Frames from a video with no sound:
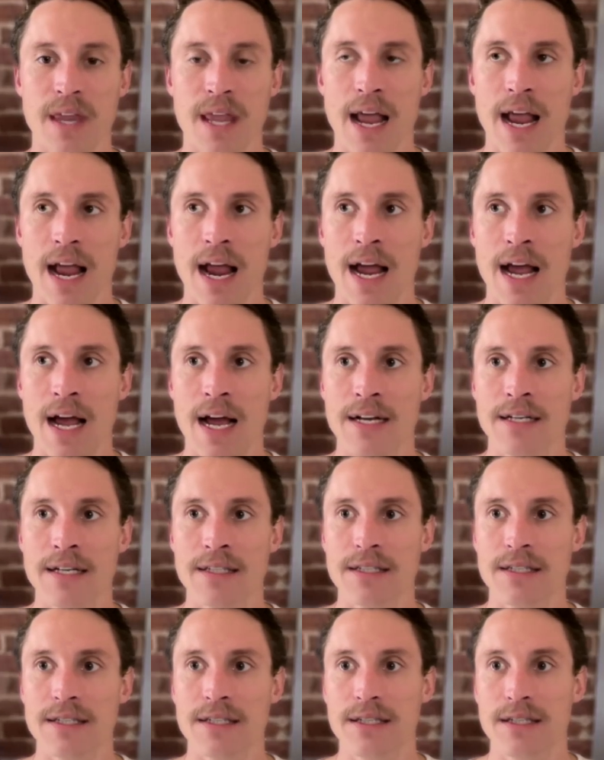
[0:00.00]

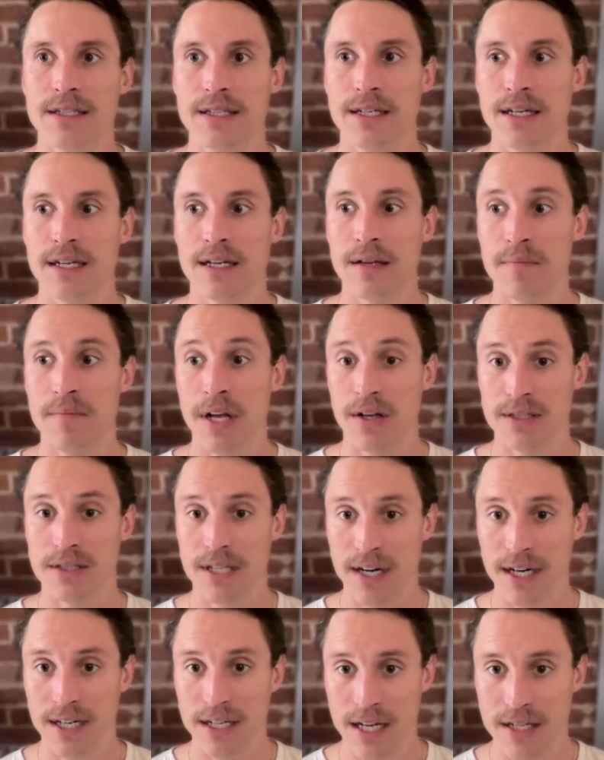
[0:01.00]
and the
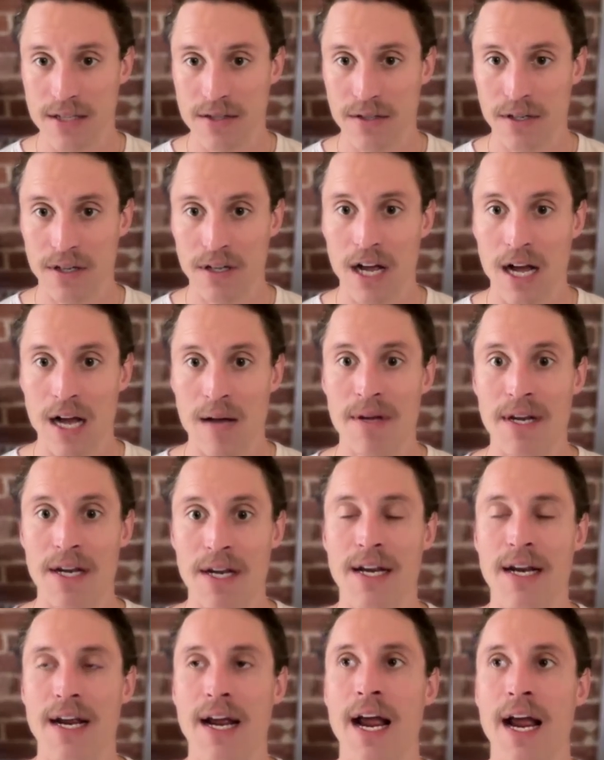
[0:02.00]
military industrial
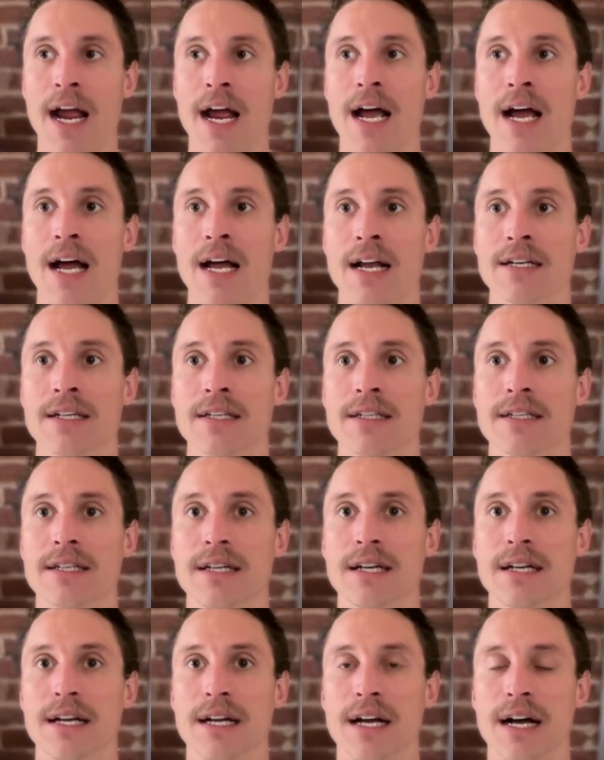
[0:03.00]
lobby and
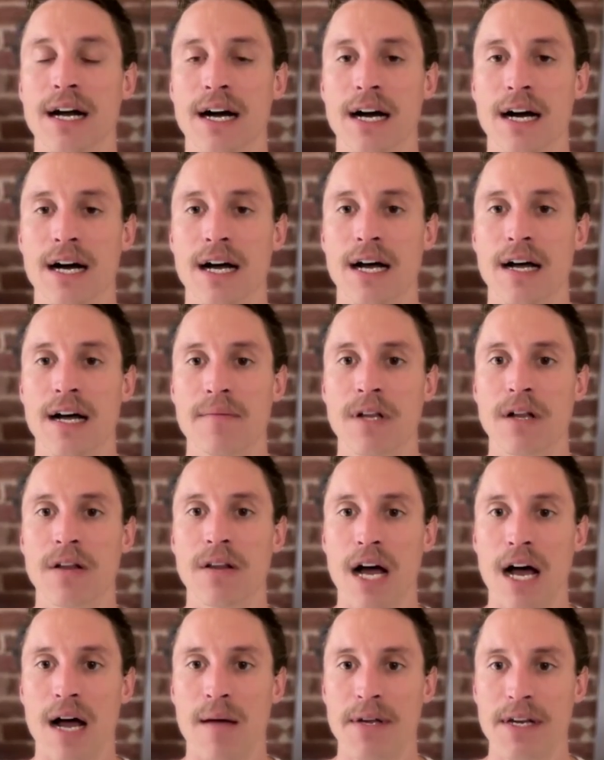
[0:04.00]
the
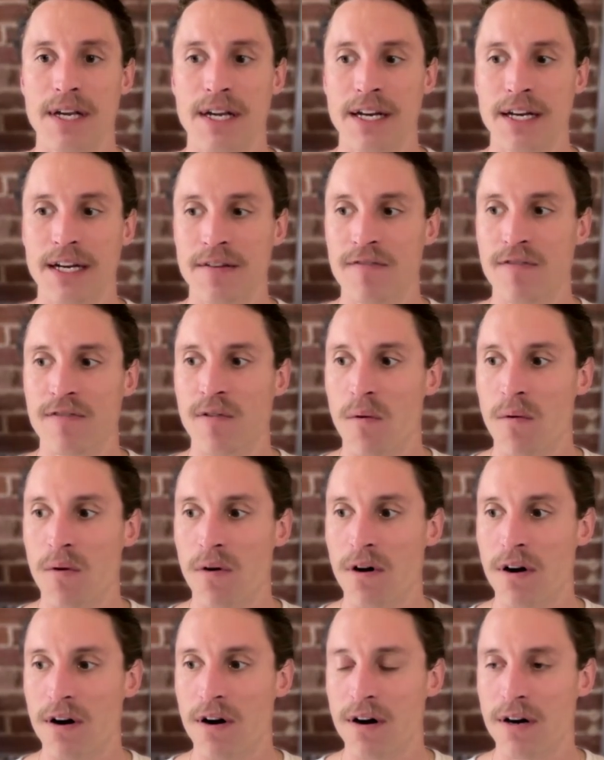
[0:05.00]
lobby
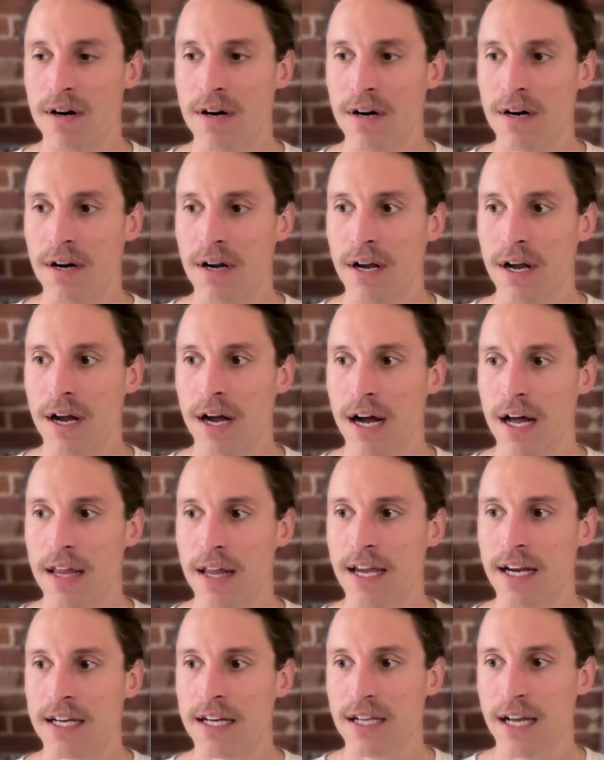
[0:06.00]
for
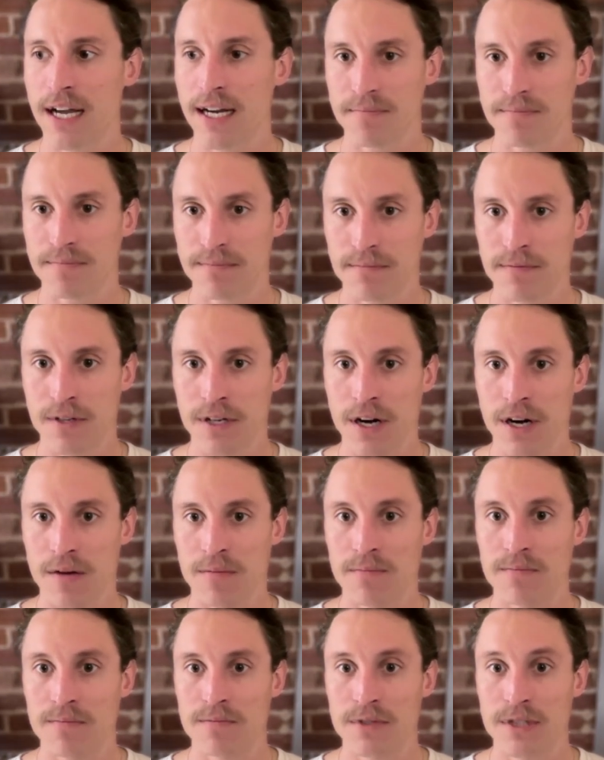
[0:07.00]
things like
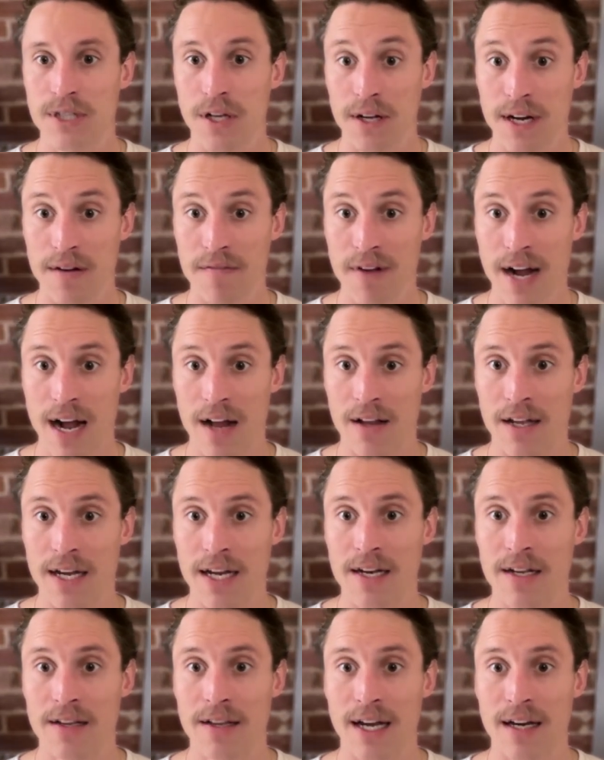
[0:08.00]
Silicon
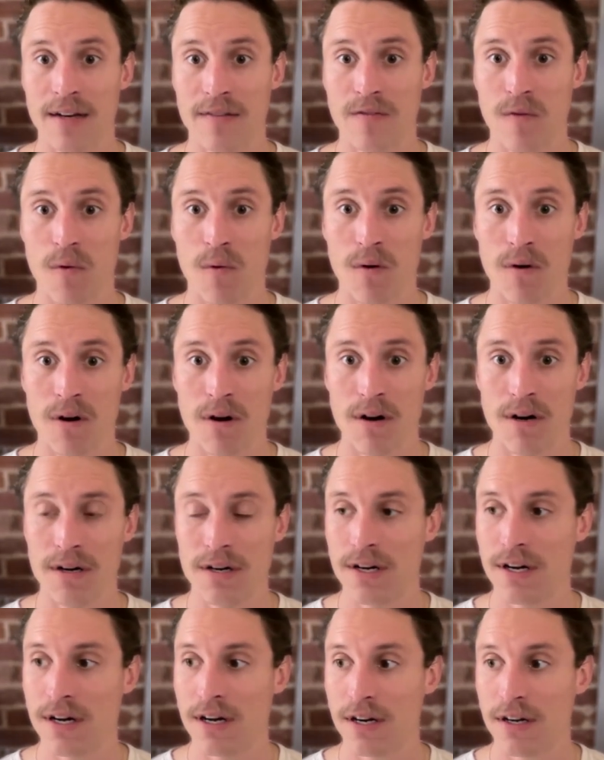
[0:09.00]
Valley, like for
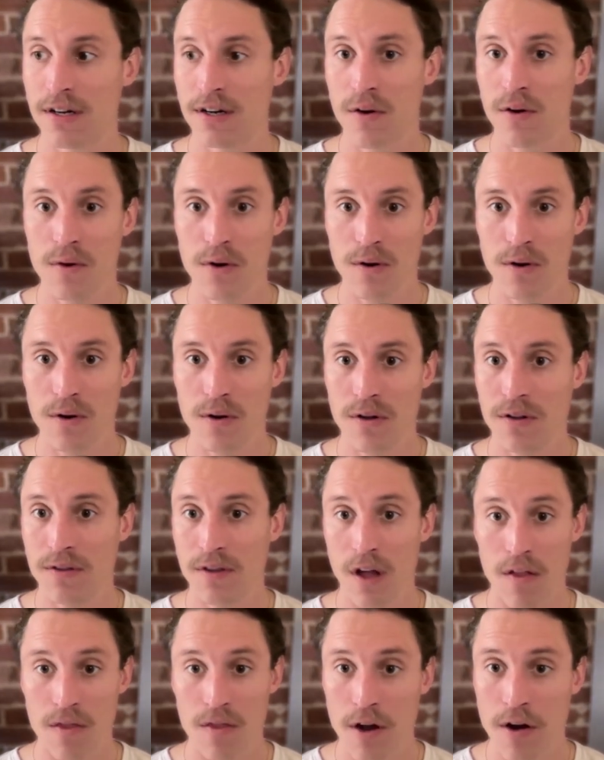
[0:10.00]
Google,
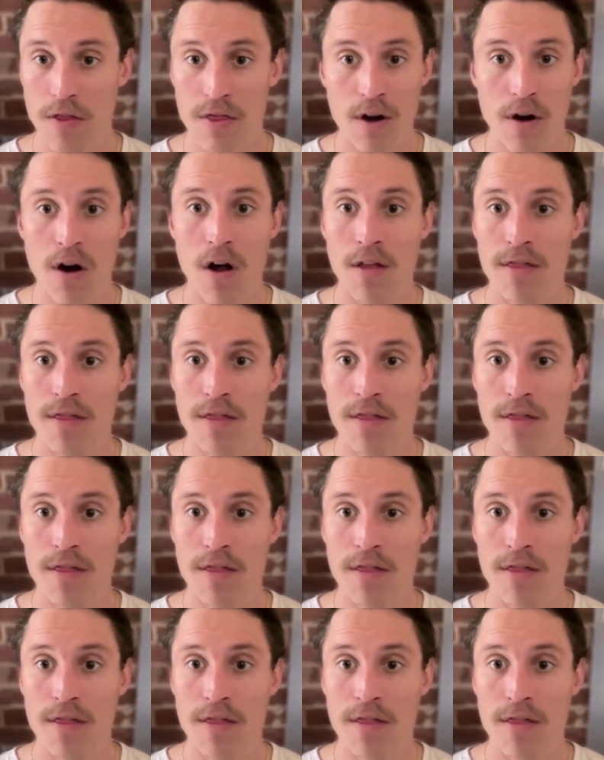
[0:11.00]
they're all